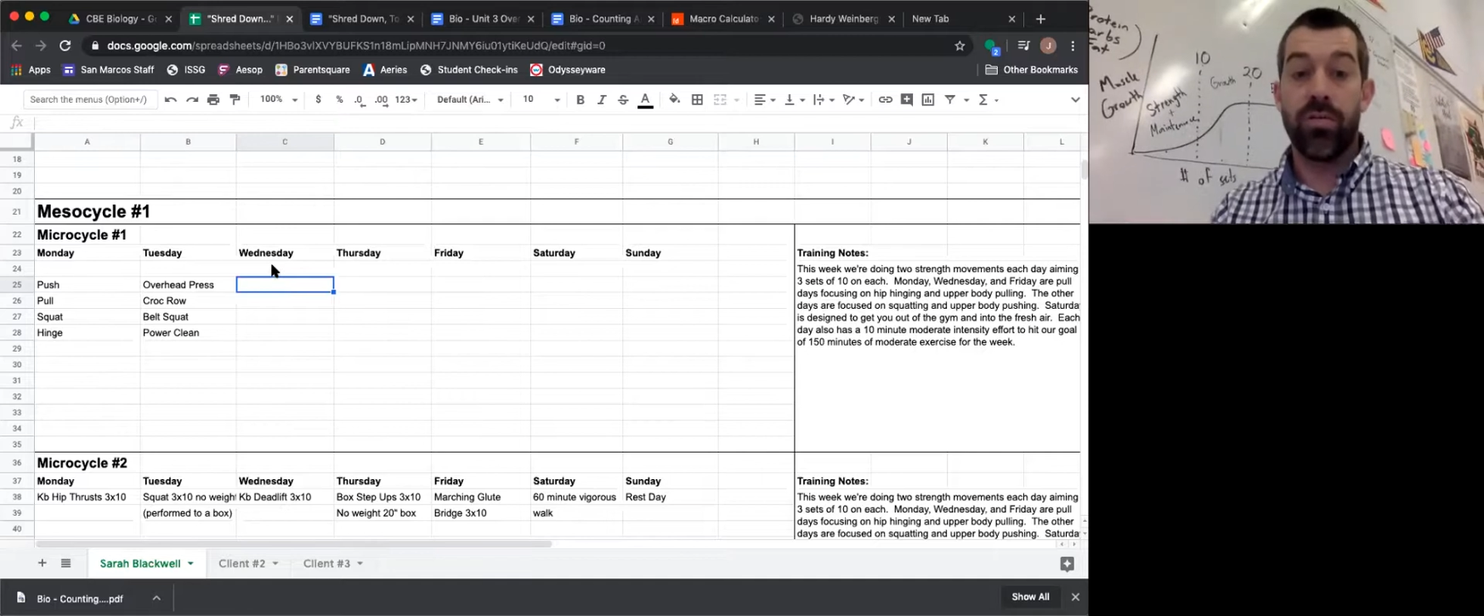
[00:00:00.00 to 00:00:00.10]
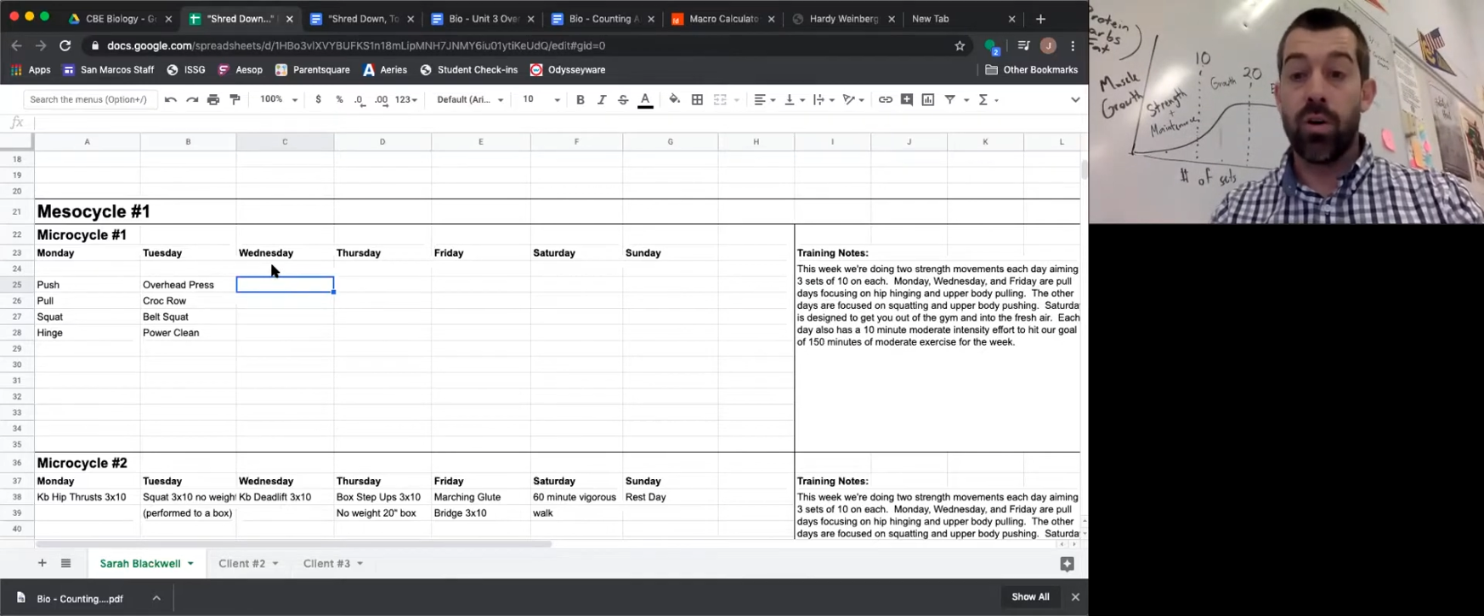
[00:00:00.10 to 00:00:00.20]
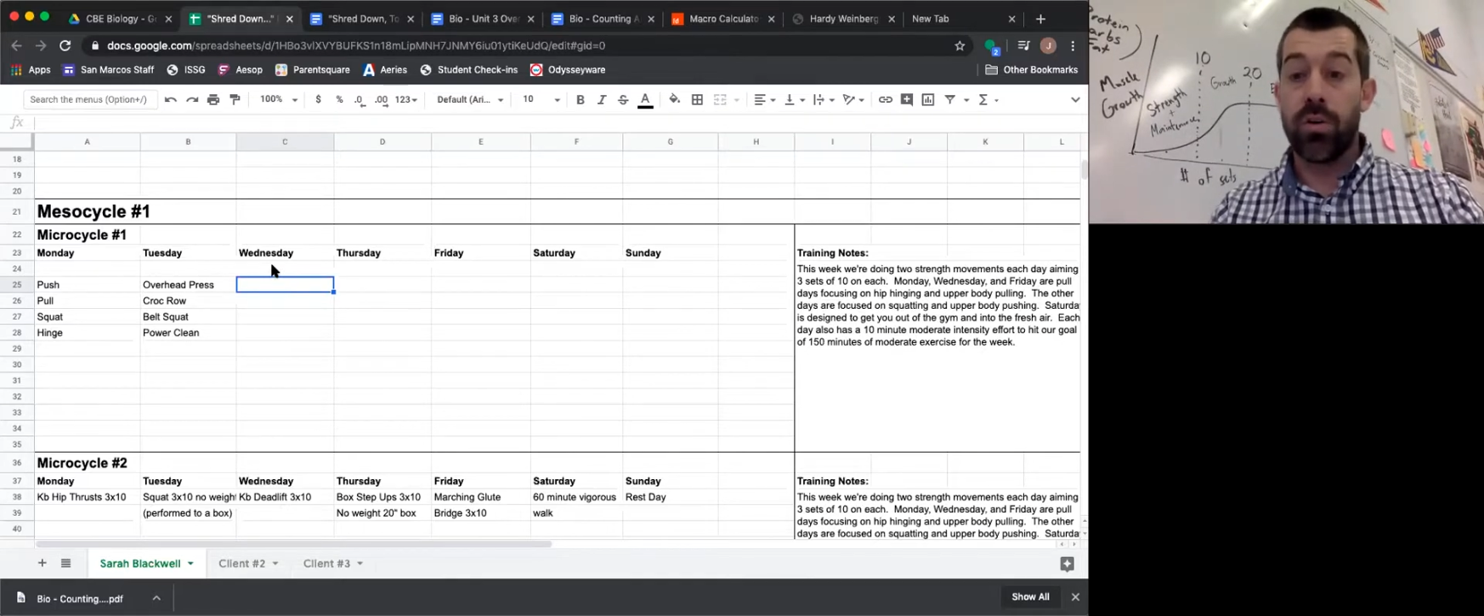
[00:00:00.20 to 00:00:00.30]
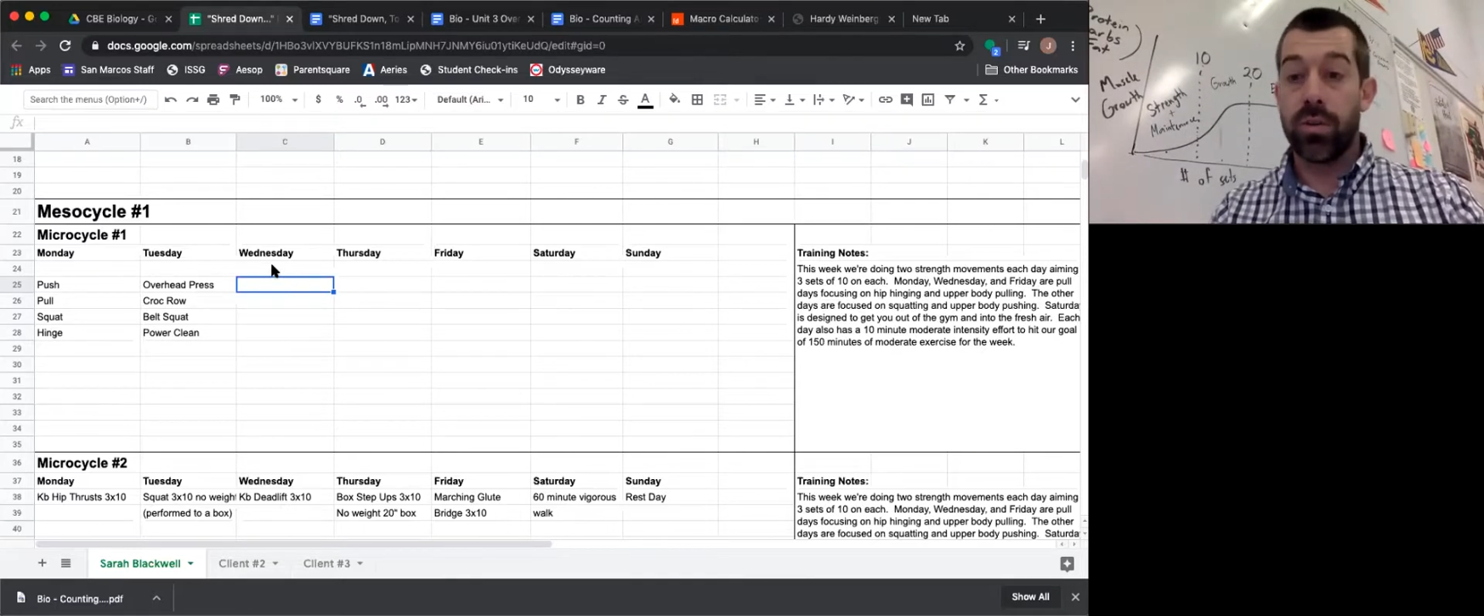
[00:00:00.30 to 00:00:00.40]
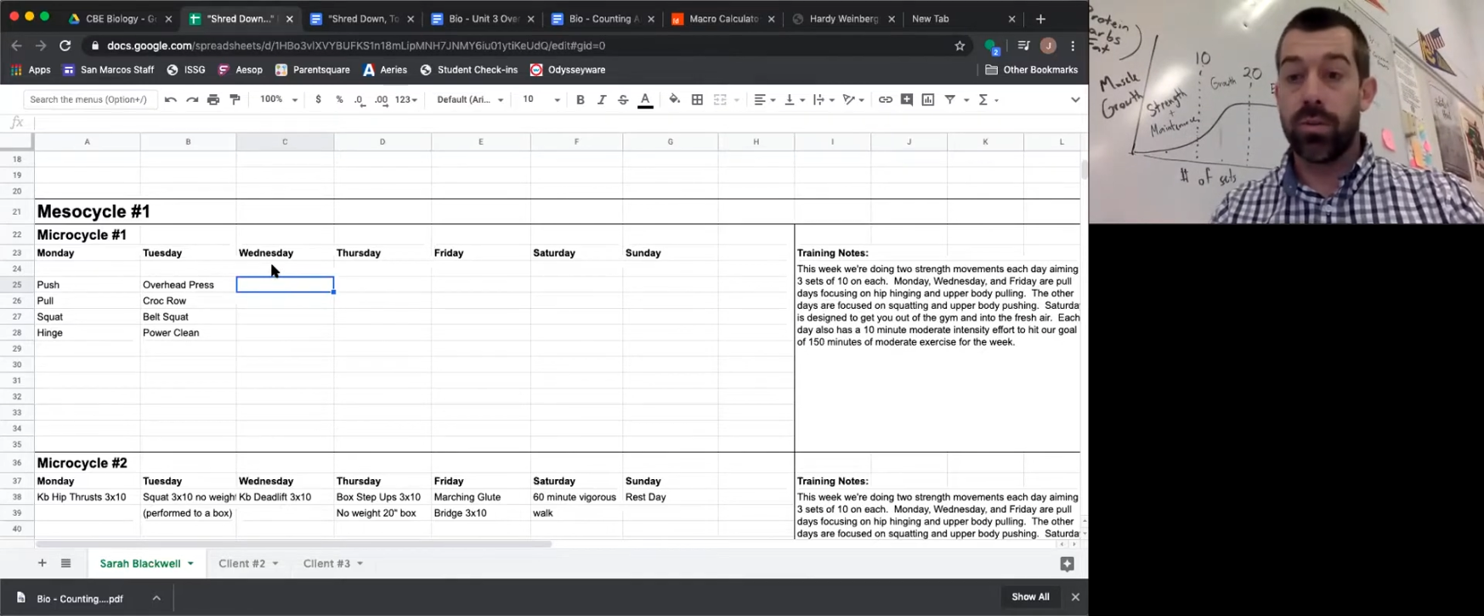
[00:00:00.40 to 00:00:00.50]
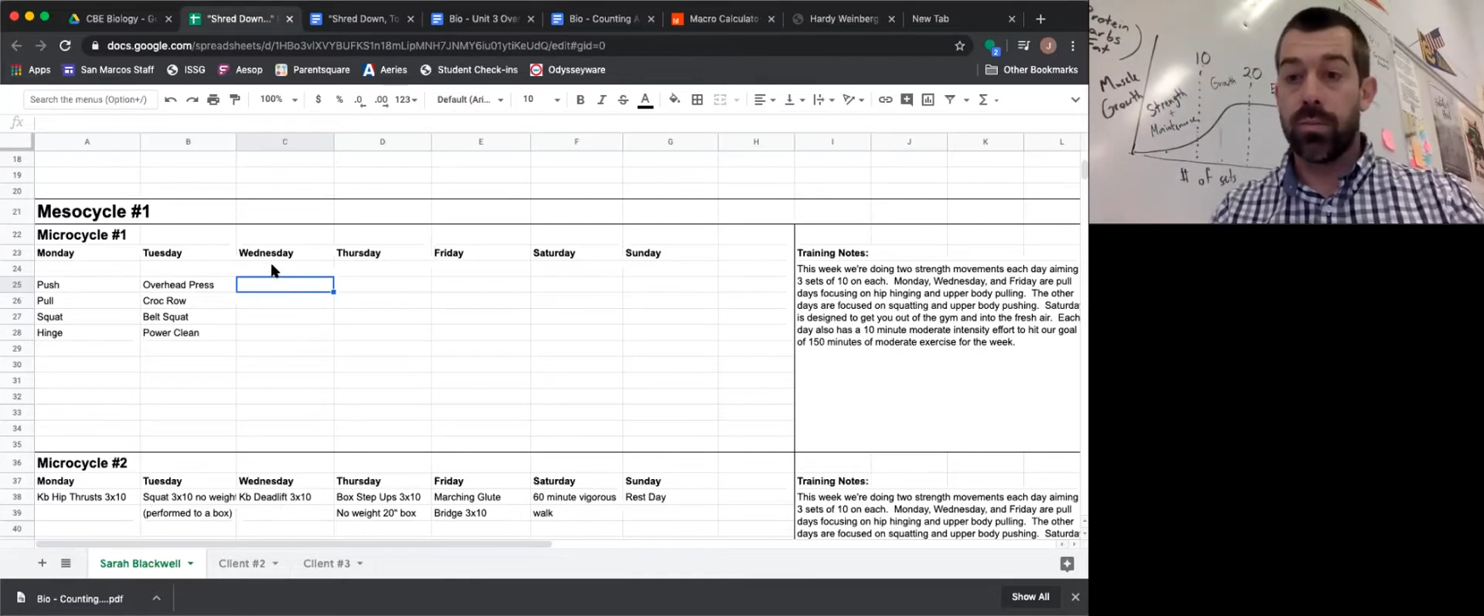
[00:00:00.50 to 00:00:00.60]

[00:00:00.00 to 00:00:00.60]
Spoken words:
volume.